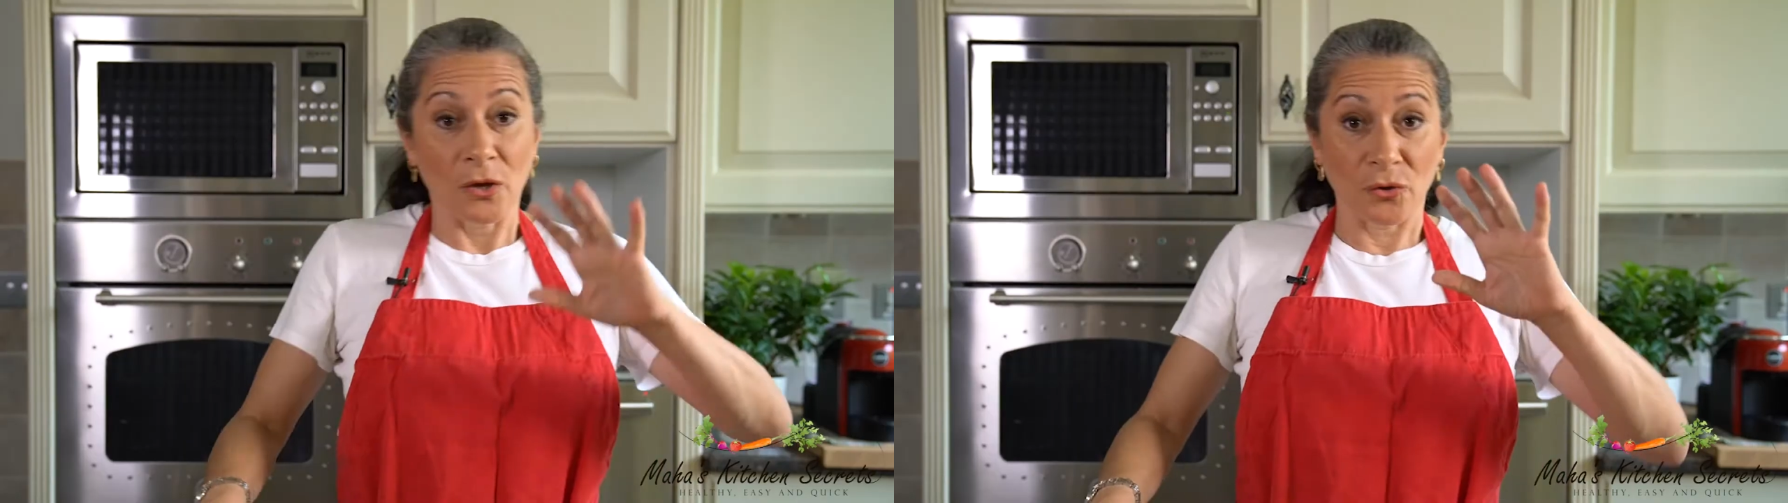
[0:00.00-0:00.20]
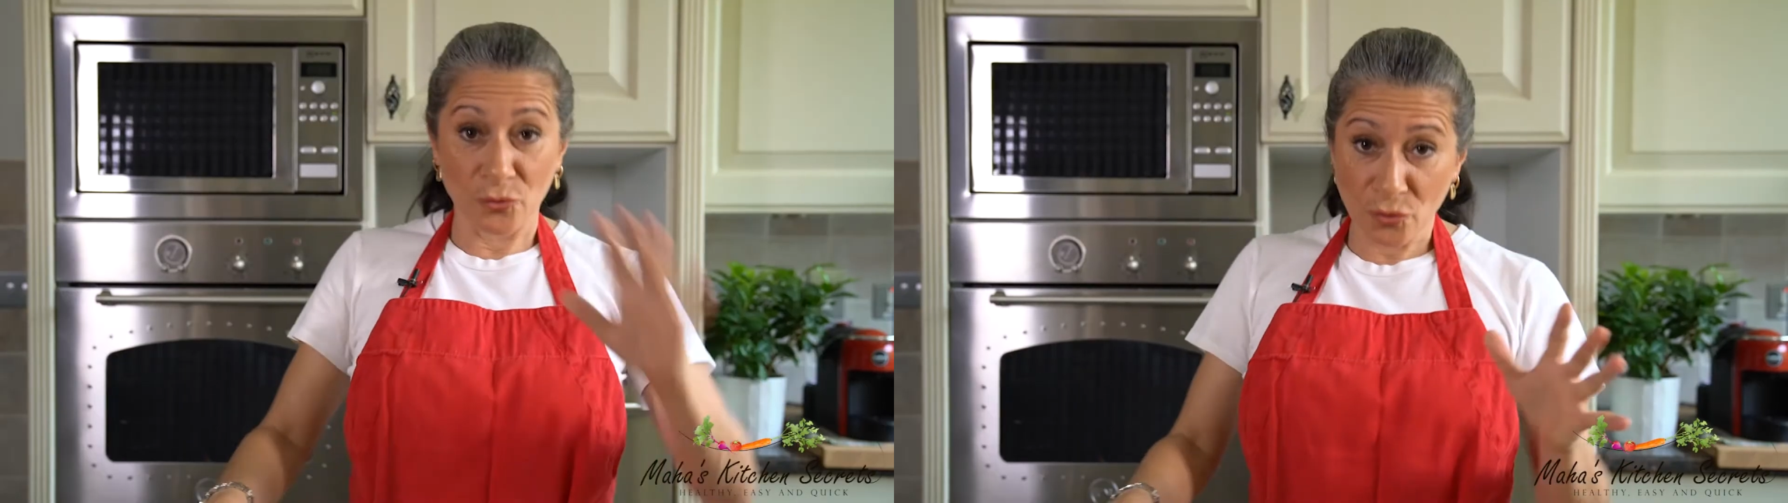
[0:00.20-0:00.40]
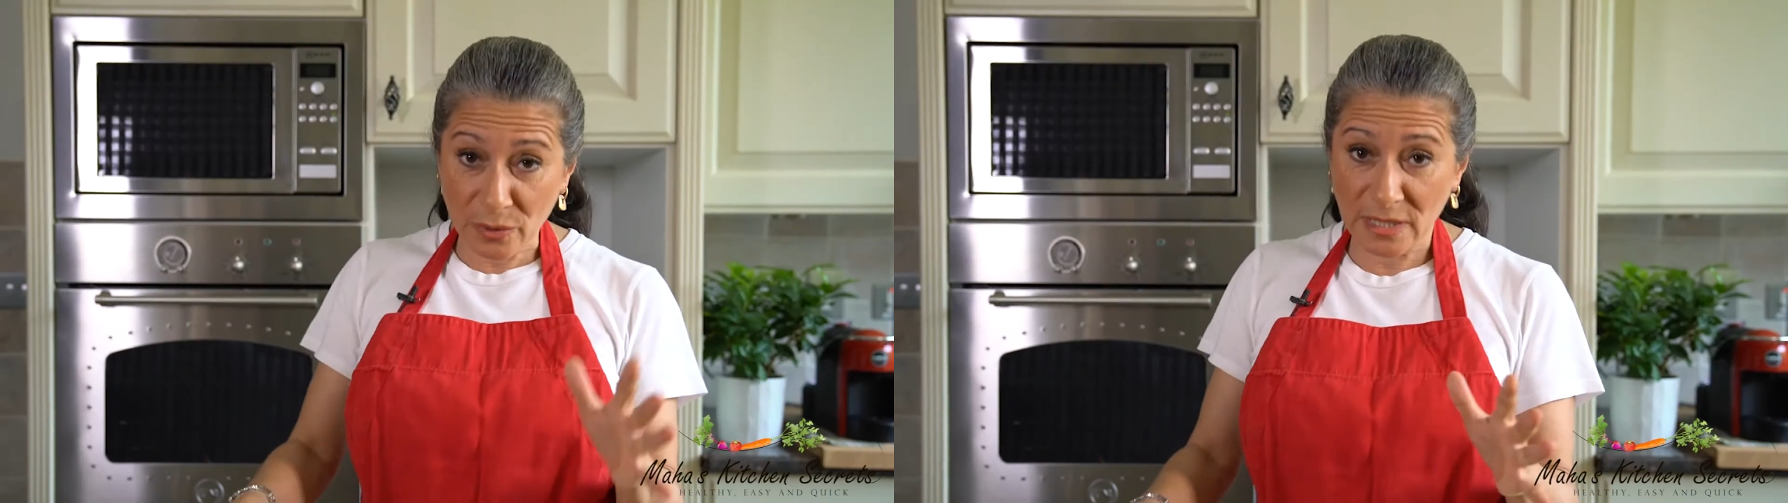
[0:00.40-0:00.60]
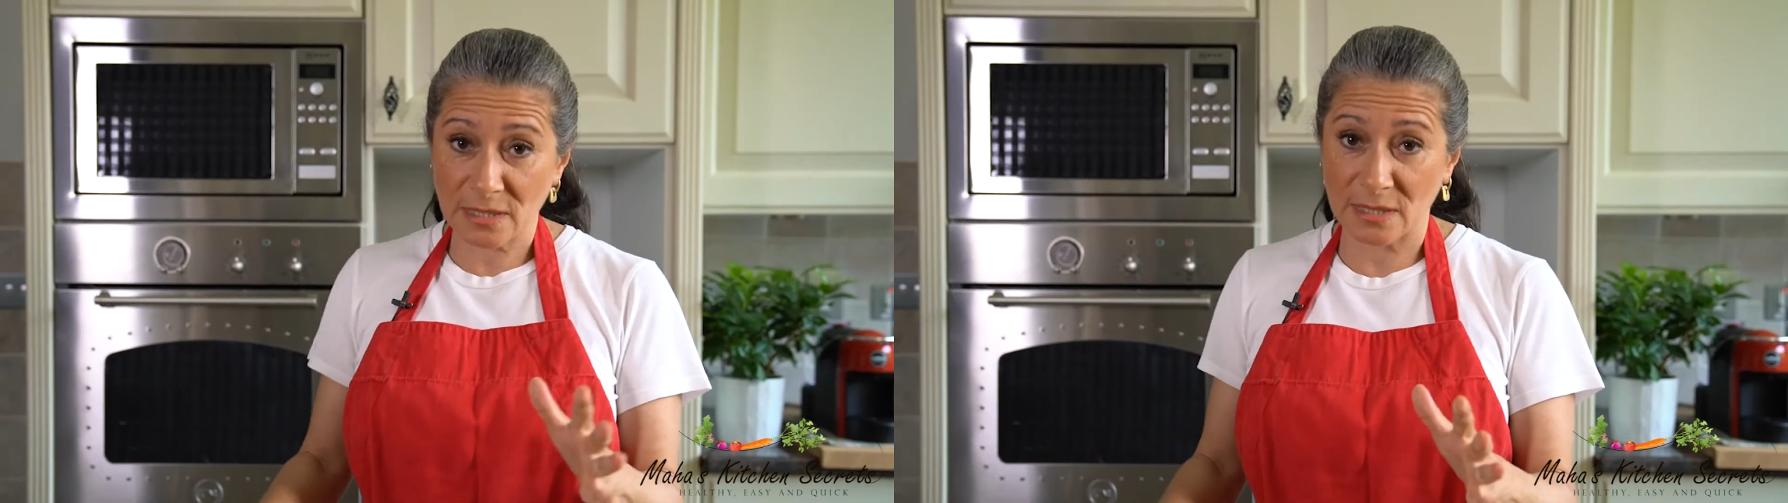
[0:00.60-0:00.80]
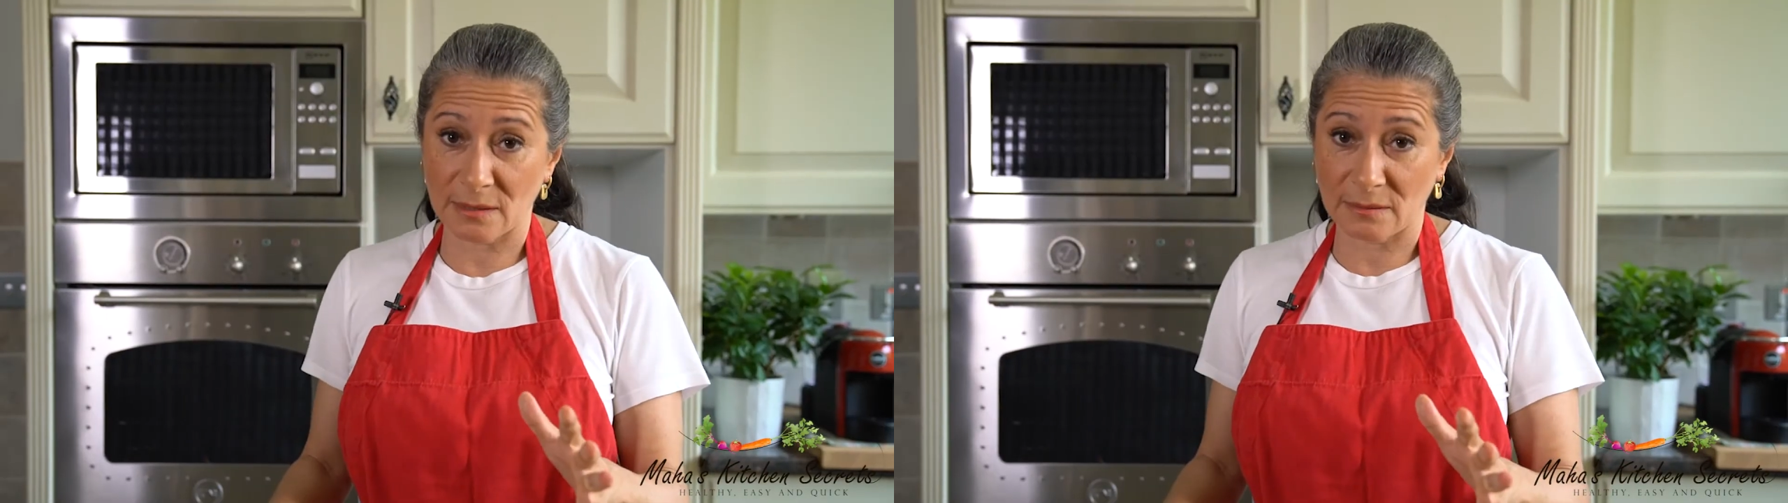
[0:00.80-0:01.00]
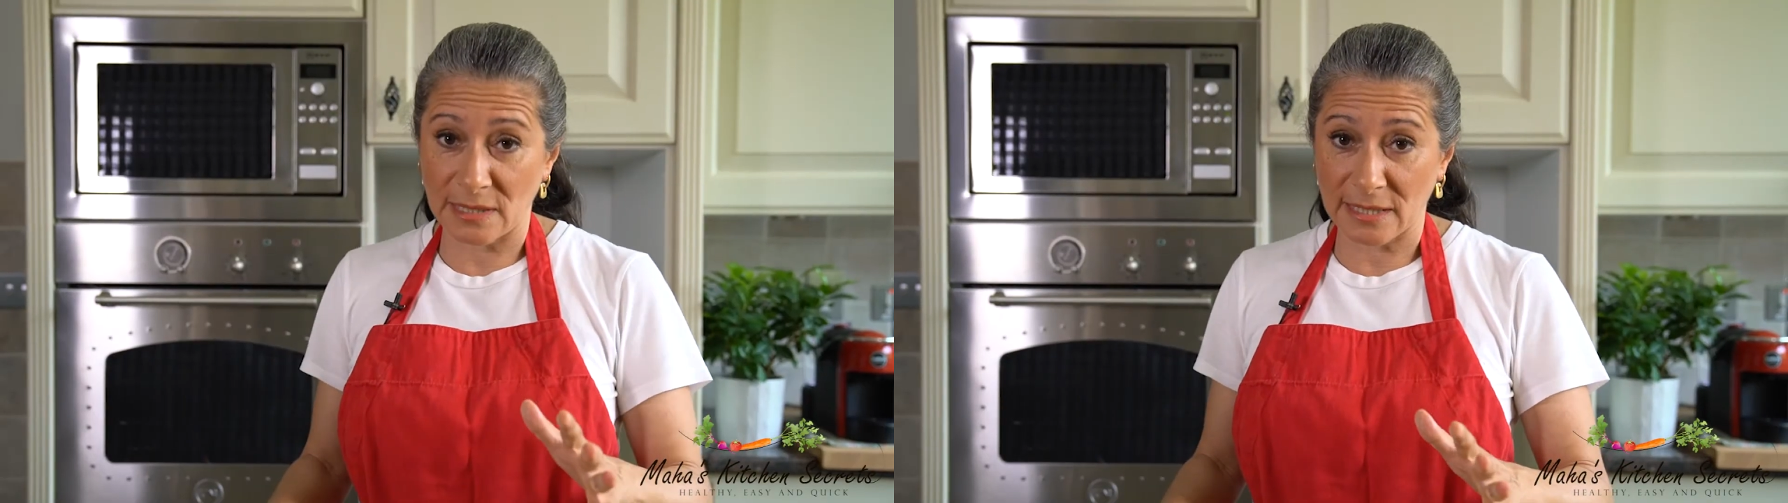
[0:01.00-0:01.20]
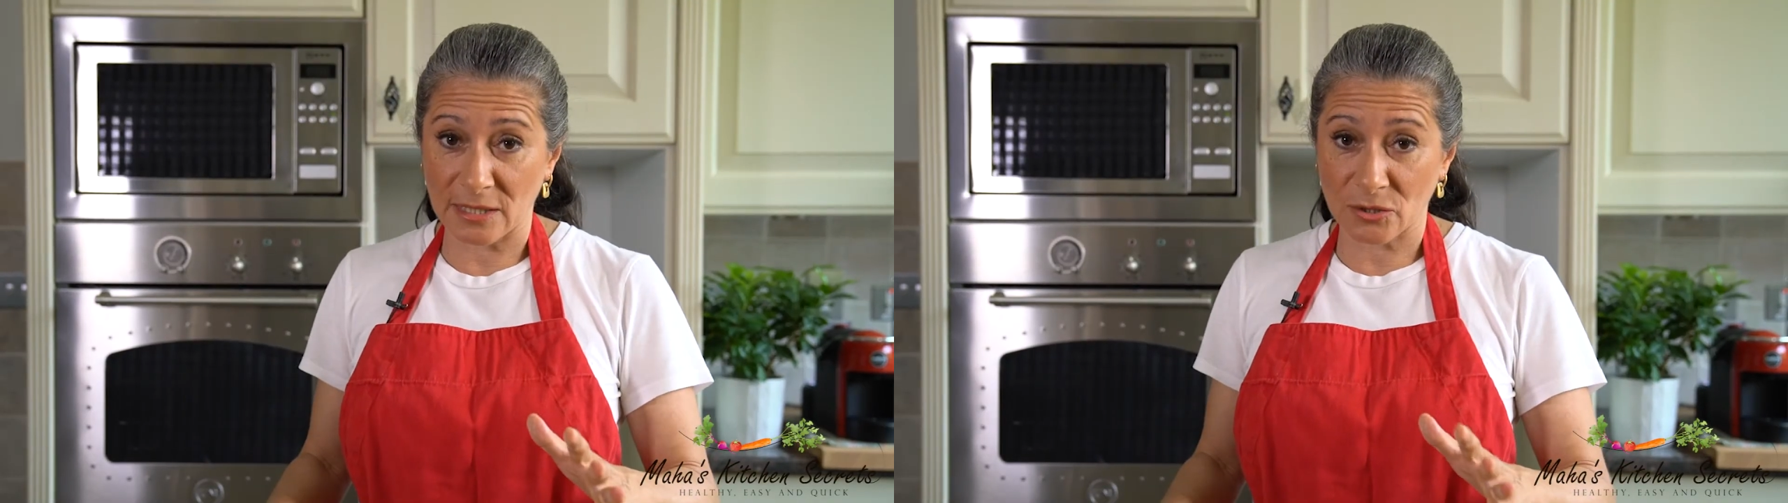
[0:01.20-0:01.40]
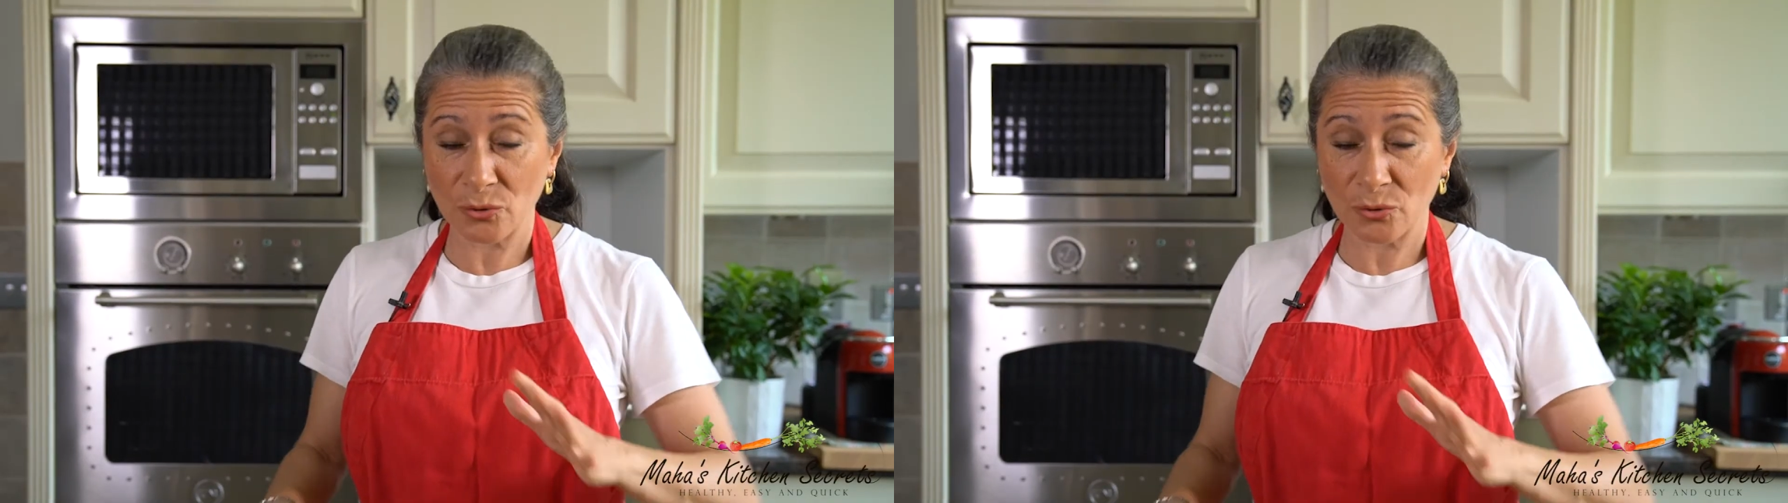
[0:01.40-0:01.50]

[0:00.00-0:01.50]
You do need to let it